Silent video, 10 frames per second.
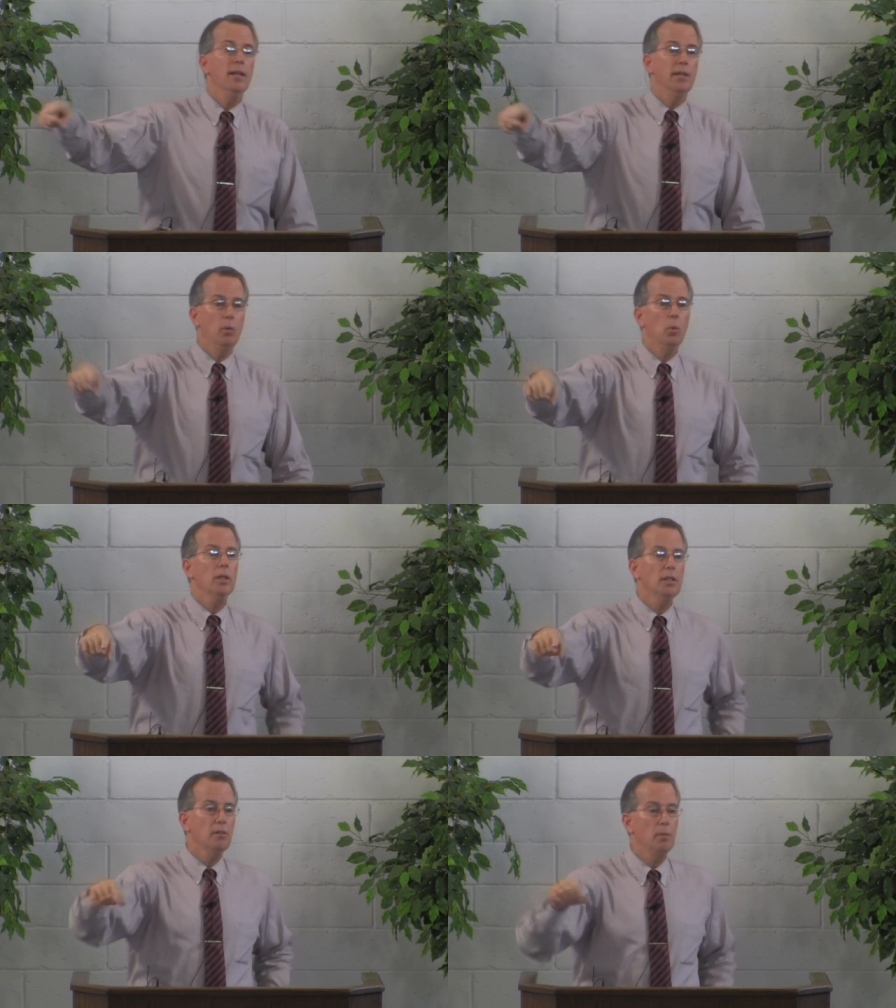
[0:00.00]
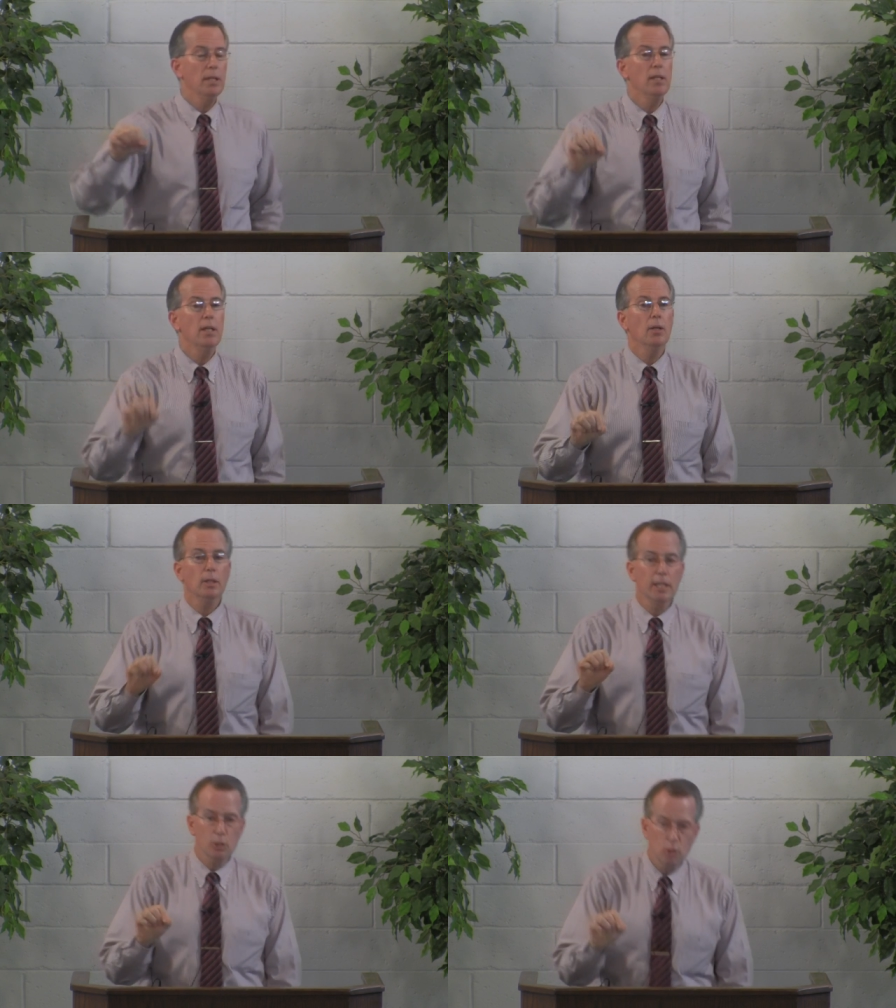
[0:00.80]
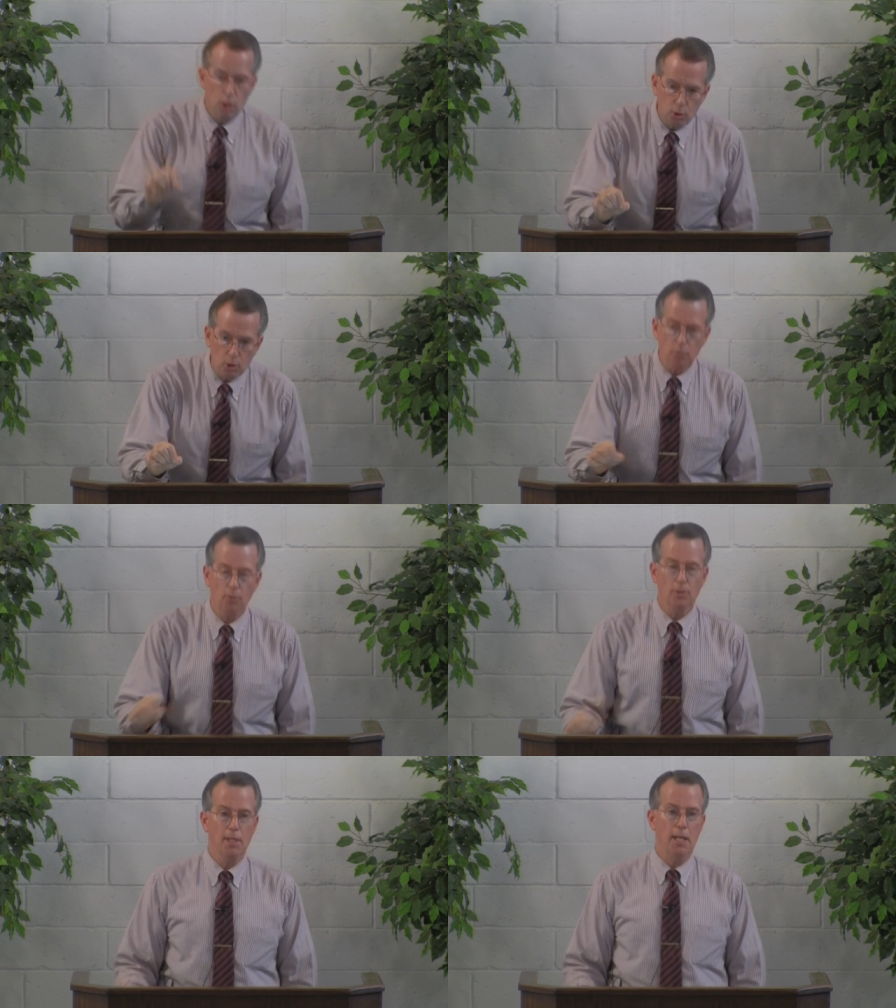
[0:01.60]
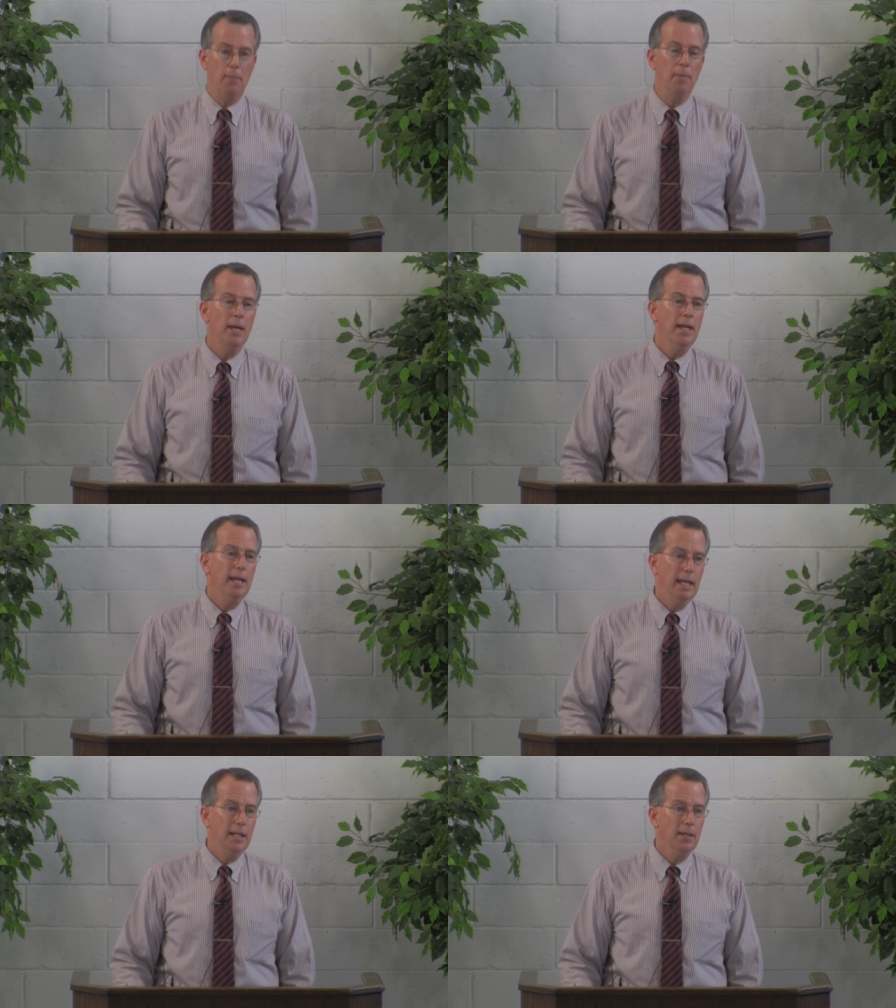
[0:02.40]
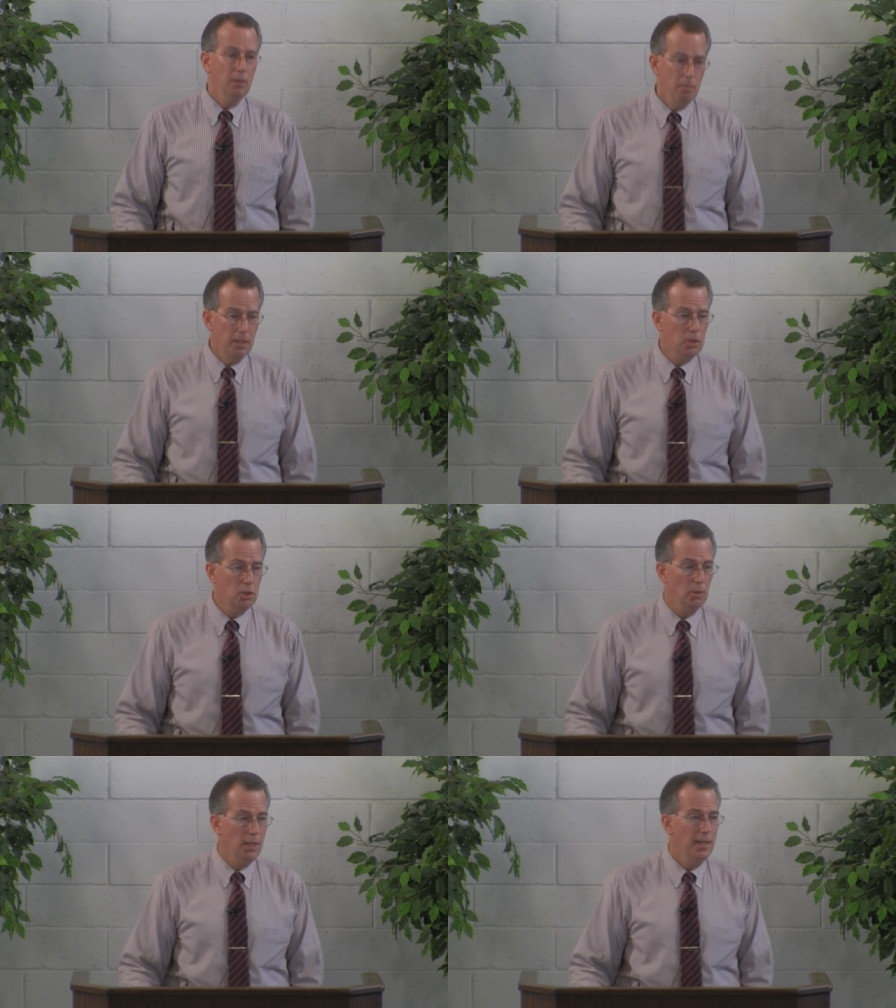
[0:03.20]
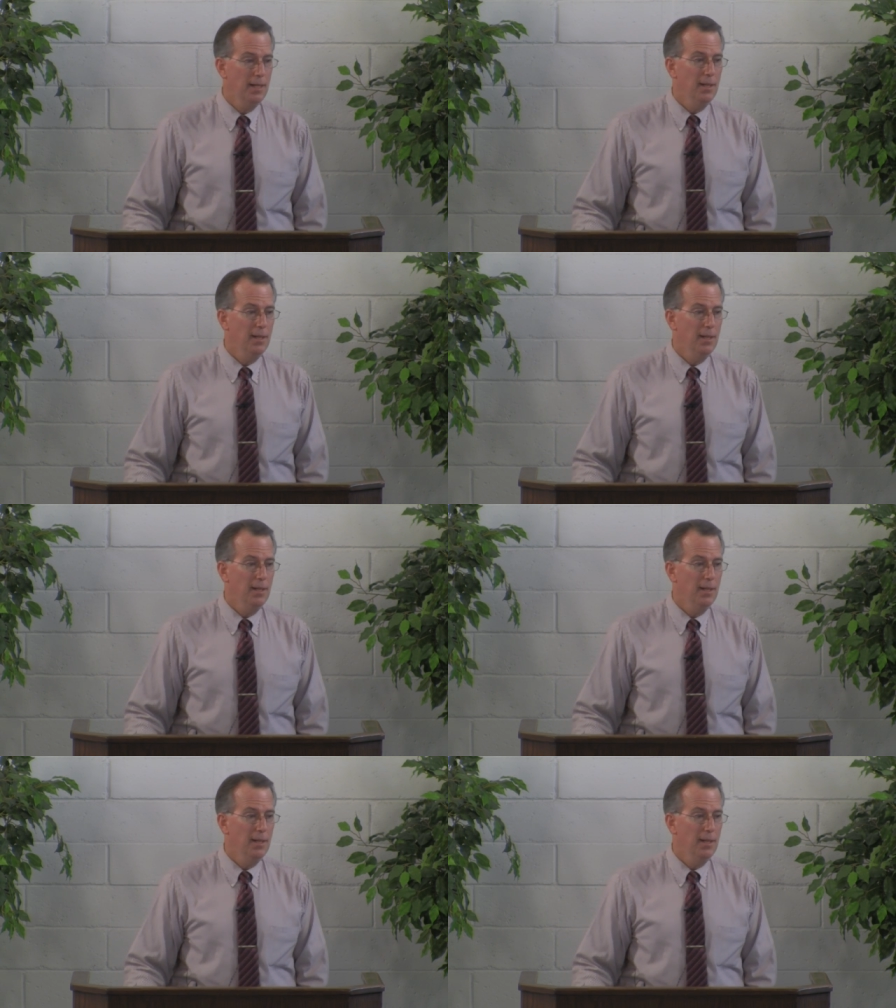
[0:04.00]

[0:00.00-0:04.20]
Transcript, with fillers: they wouldn't have been nearly as useful to him in the ministry.